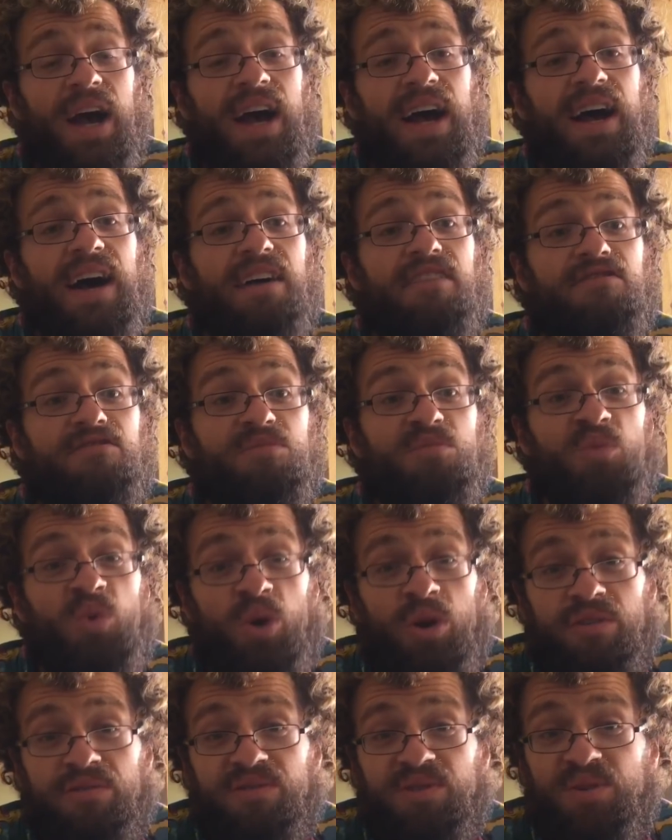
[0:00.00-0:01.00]
have
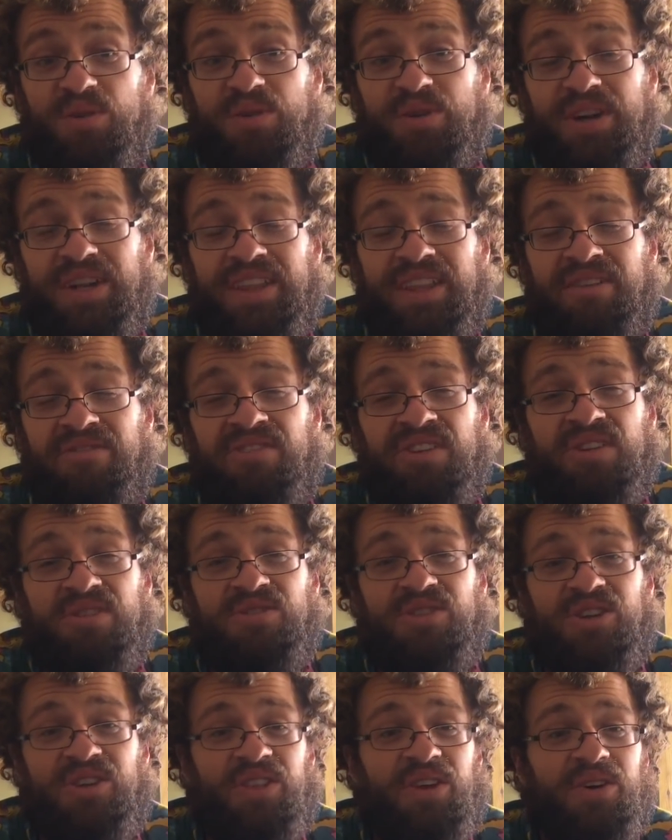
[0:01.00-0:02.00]
more food in the
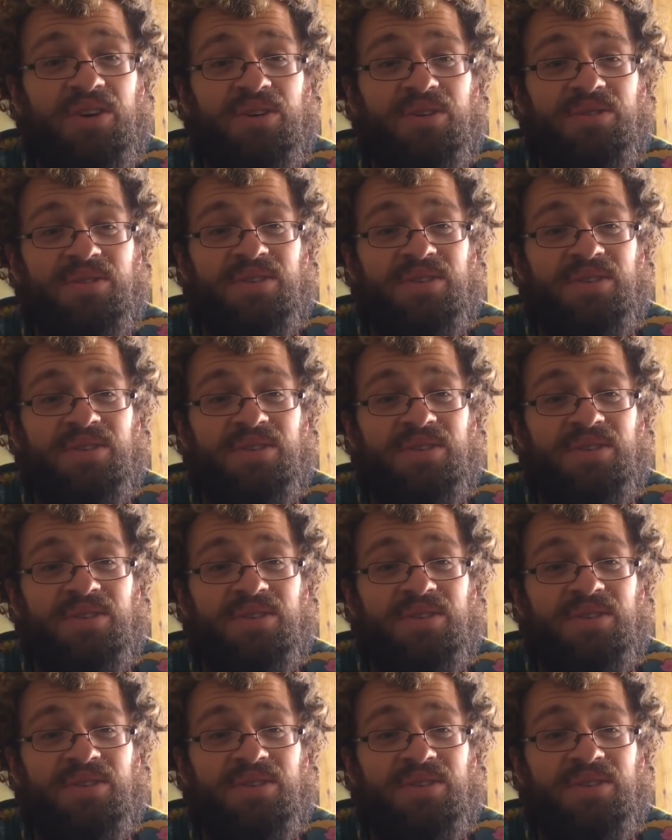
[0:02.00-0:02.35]
future though.